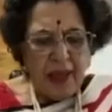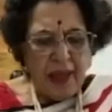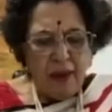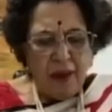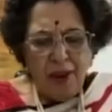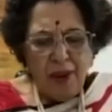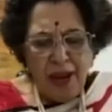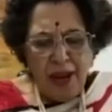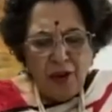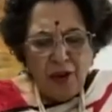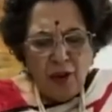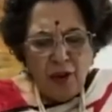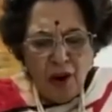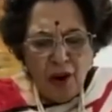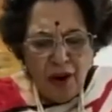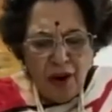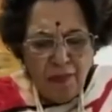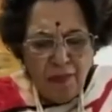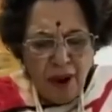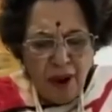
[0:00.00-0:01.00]
When I talk
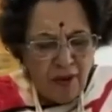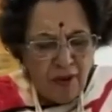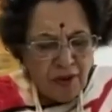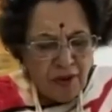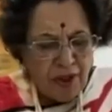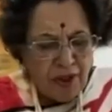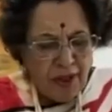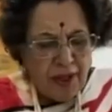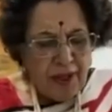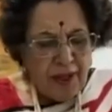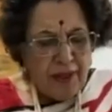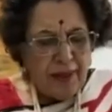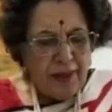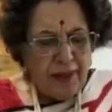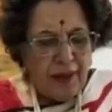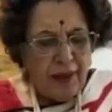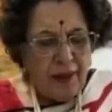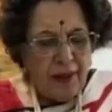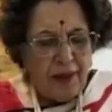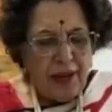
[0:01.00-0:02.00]
about
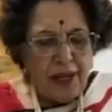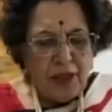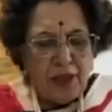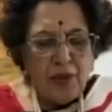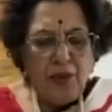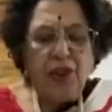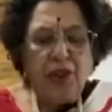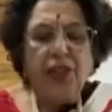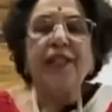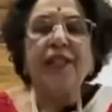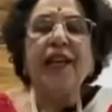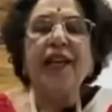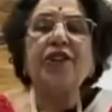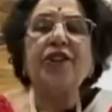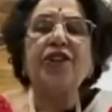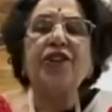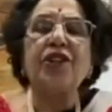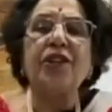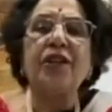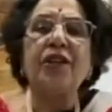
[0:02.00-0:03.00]
the
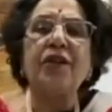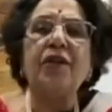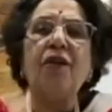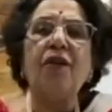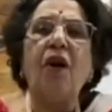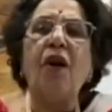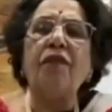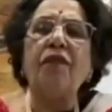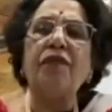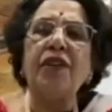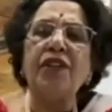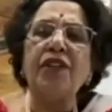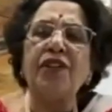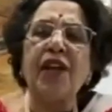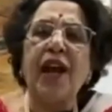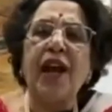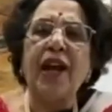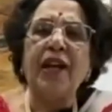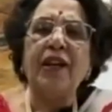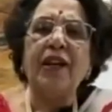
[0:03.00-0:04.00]
association of the
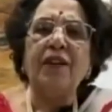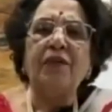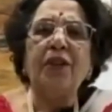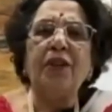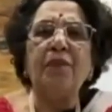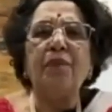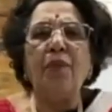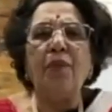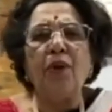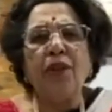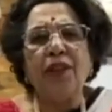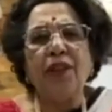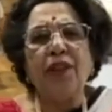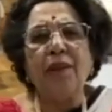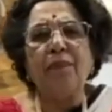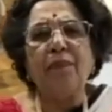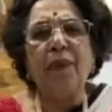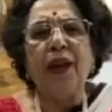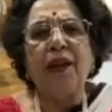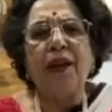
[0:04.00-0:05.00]
child with both the
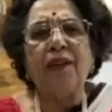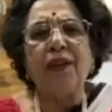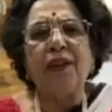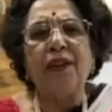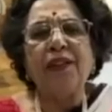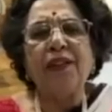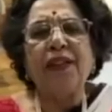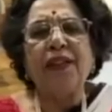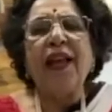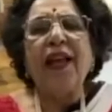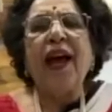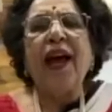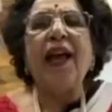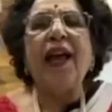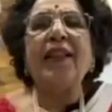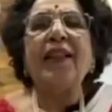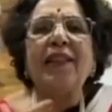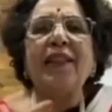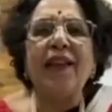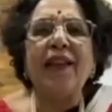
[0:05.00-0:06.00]
parents,
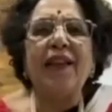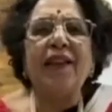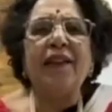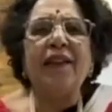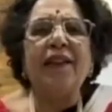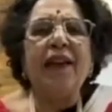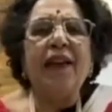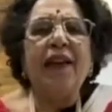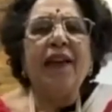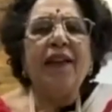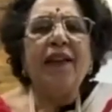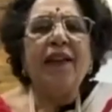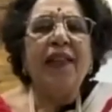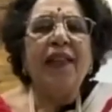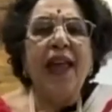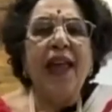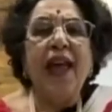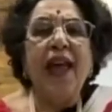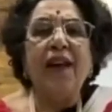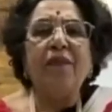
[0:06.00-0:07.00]
I think
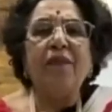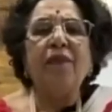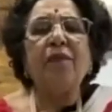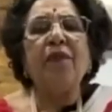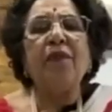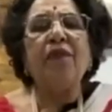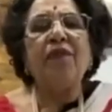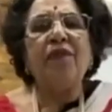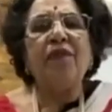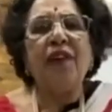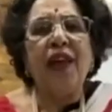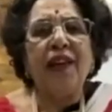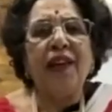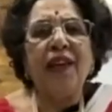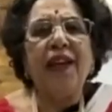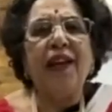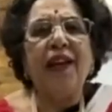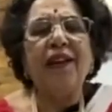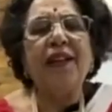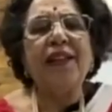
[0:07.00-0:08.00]
they have to be very
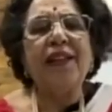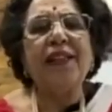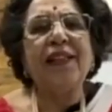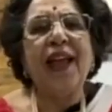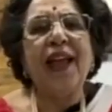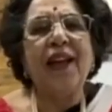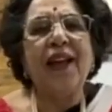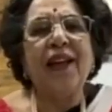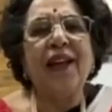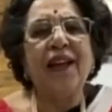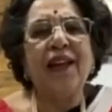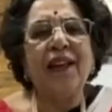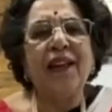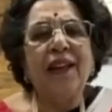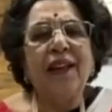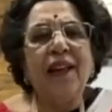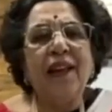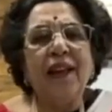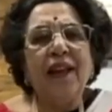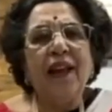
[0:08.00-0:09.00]
understanding.
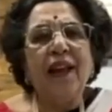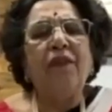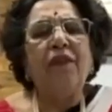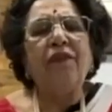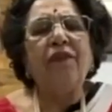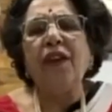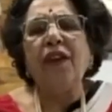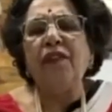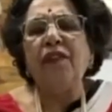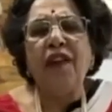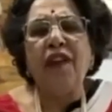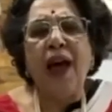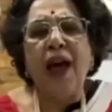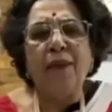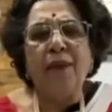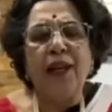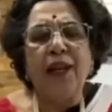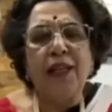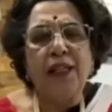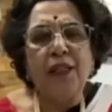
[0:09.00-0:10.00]
If the
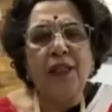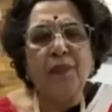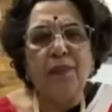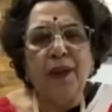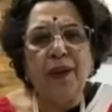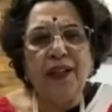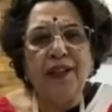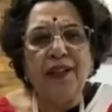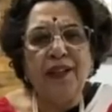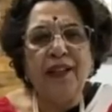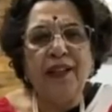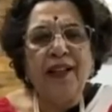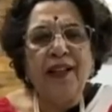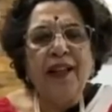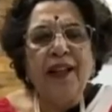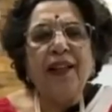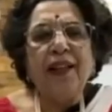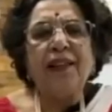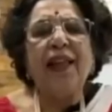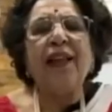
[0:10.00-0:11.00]
family is splitting,
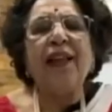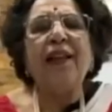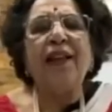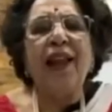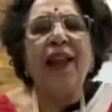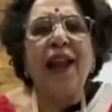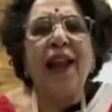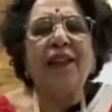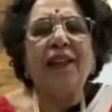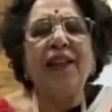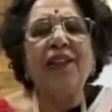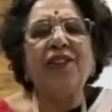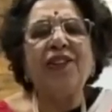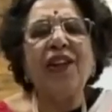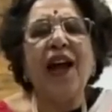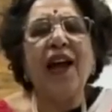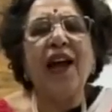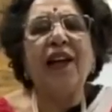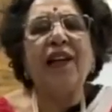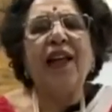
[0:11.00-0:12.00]
then let the
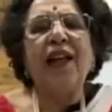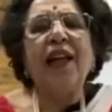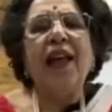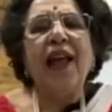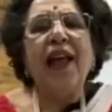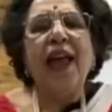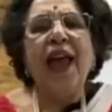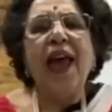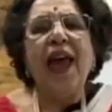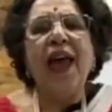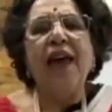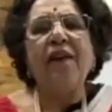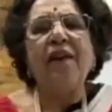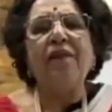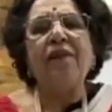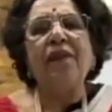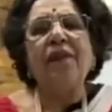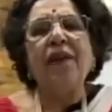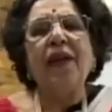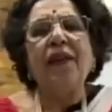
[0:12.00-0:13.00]
child have
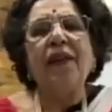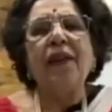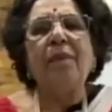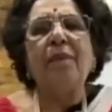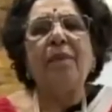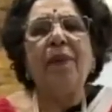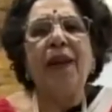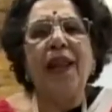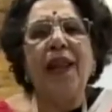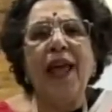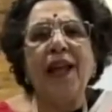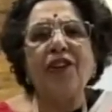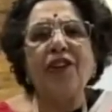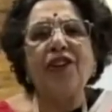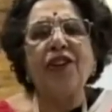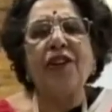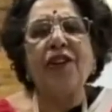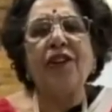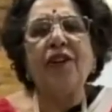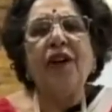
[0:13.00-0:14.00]
the
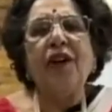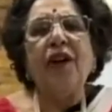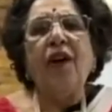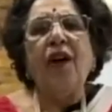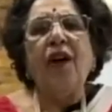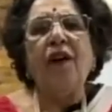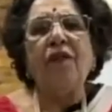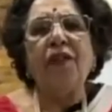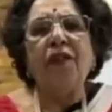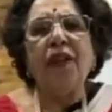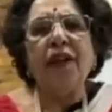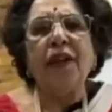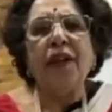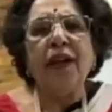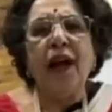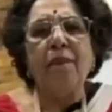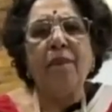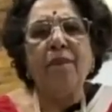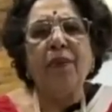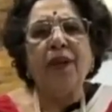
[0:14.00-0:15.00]
pleasure of the
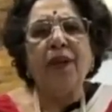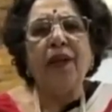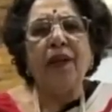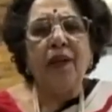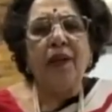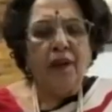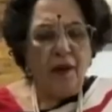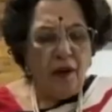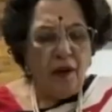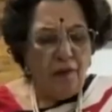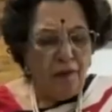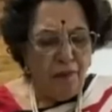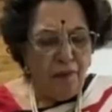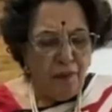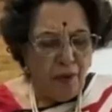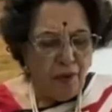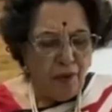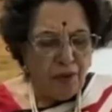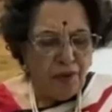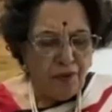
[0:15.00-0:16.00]
company of
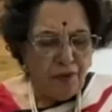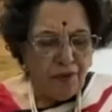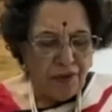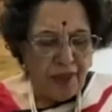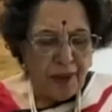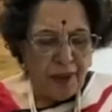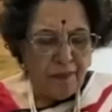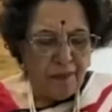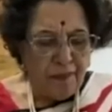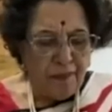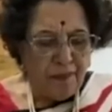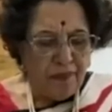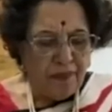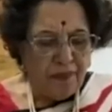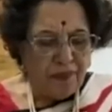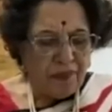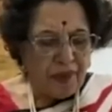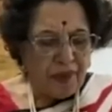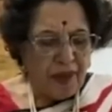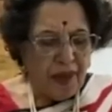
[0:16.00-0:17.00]
both of them.
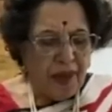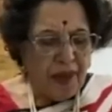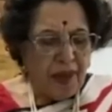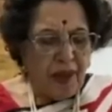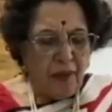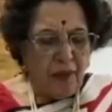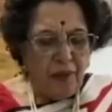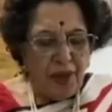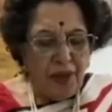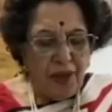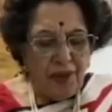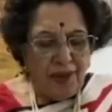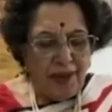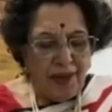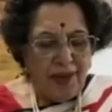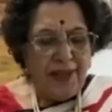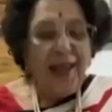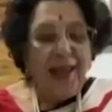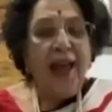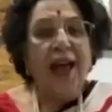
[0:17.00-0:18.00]
We
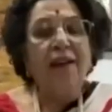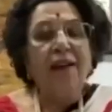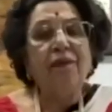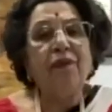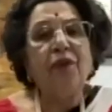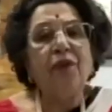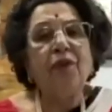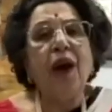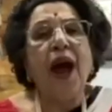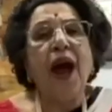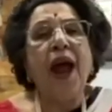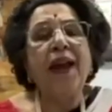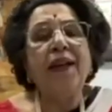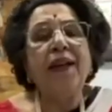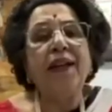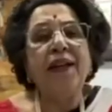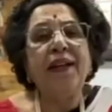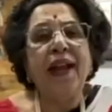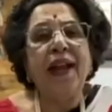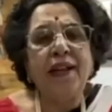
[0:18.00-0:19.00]
really have to
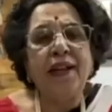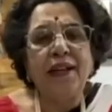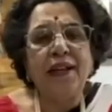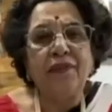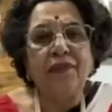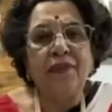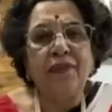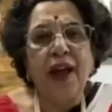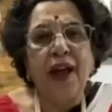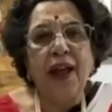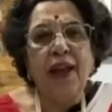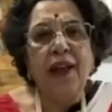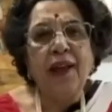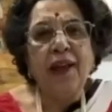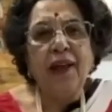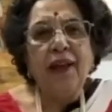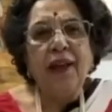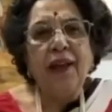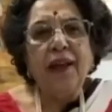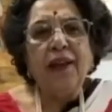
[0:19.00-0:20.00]
identify
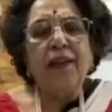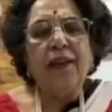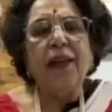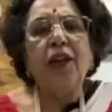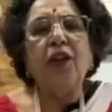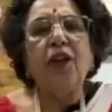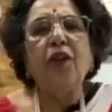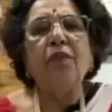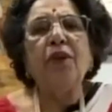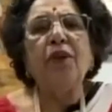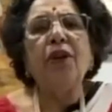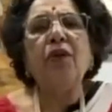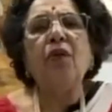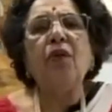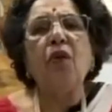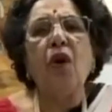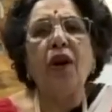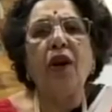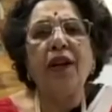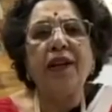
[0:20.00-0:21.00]
the human
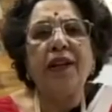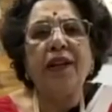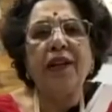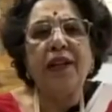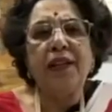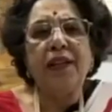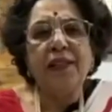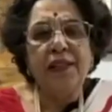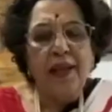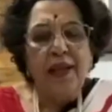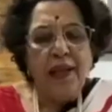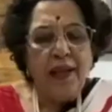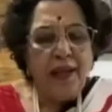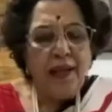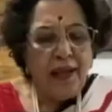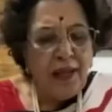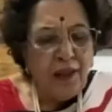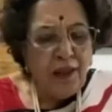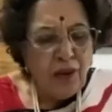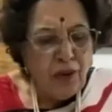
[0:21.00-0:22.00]
qualities
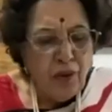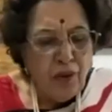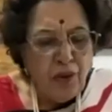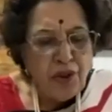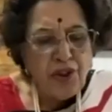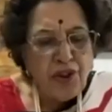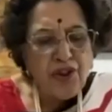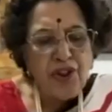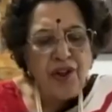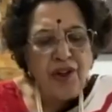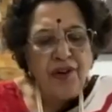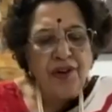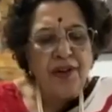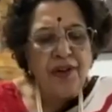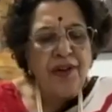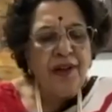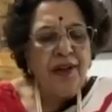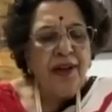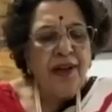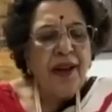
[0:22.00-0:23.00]
in those
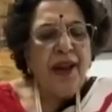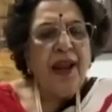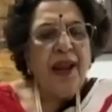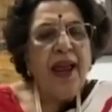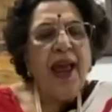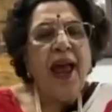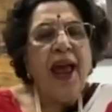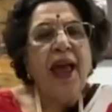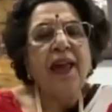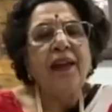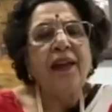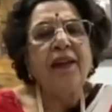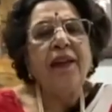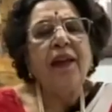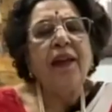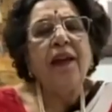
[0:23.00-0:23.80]
children and